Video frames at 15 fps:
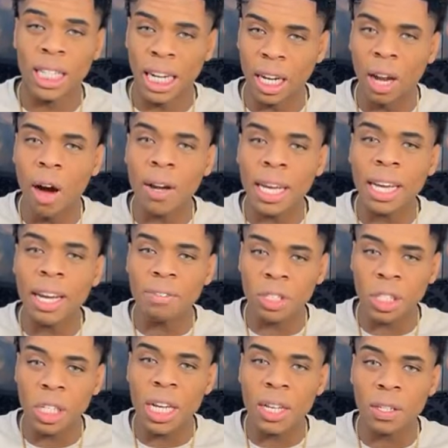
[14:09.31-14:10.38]
The longing
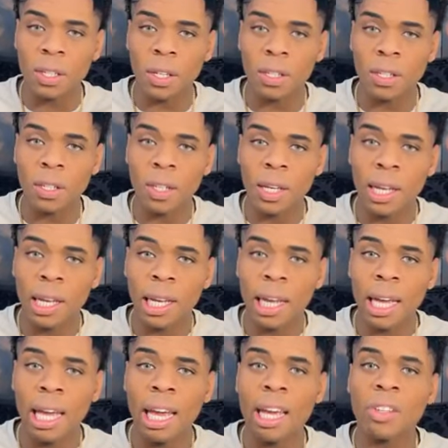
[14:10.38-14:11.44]
of Jesus
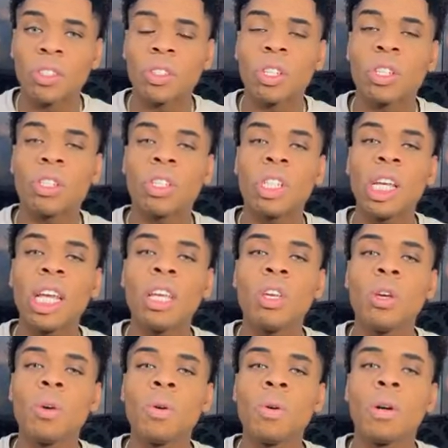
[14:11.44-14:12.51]
is to see
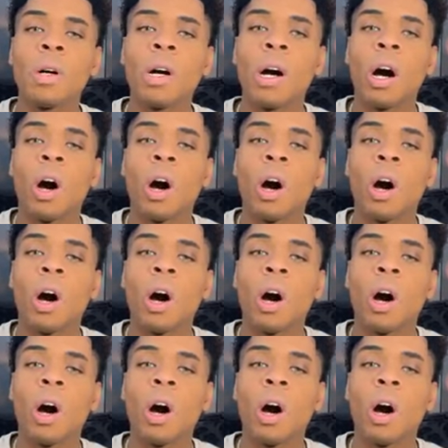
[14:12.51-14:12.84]
you